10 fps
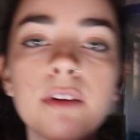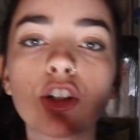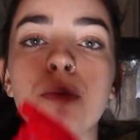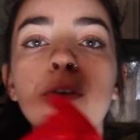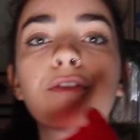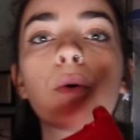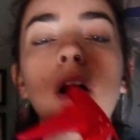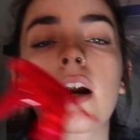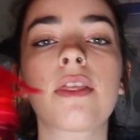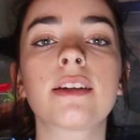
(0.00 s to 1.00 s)
I've shown
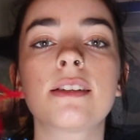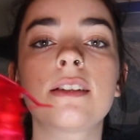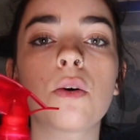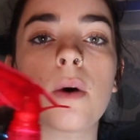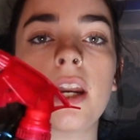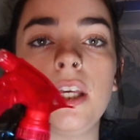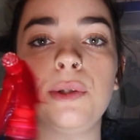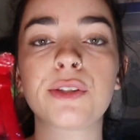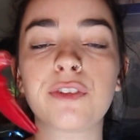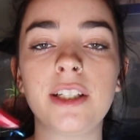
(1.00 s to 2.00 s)
before. This is the one I
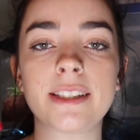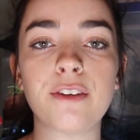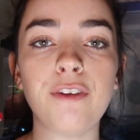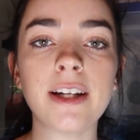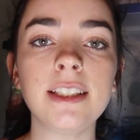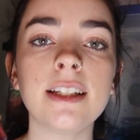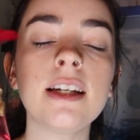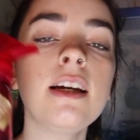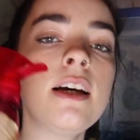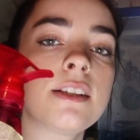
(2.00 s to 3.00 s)
use for disinfecting.
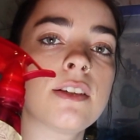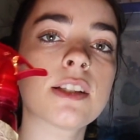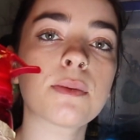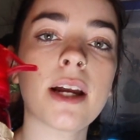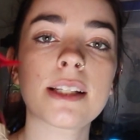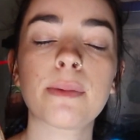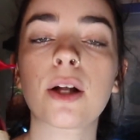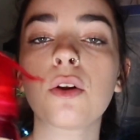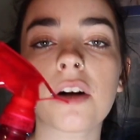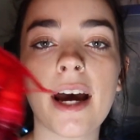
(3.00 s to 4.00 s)
So this one has my
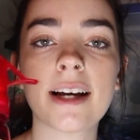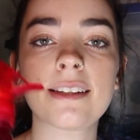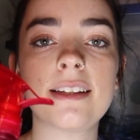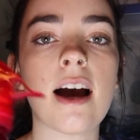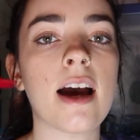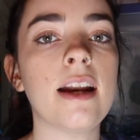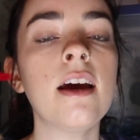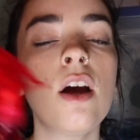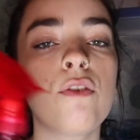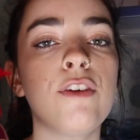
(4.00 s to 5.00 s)
chlorhexidine,
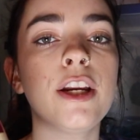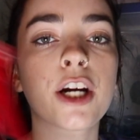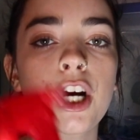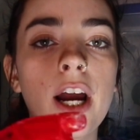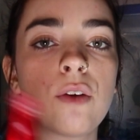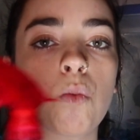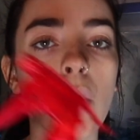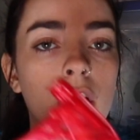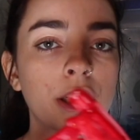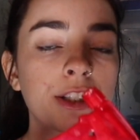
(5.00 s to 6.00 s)
vinegar, and
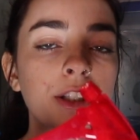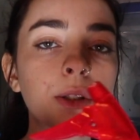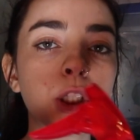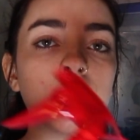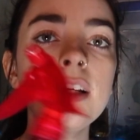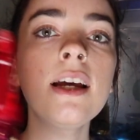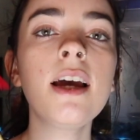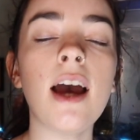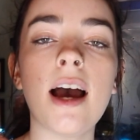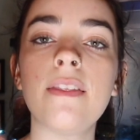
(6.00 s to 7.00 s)
water solution.
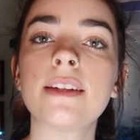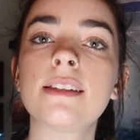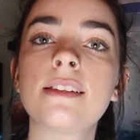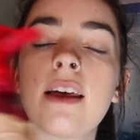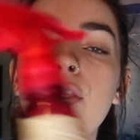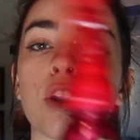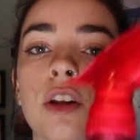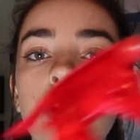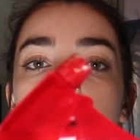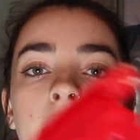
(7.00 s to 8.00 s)
And this is in their little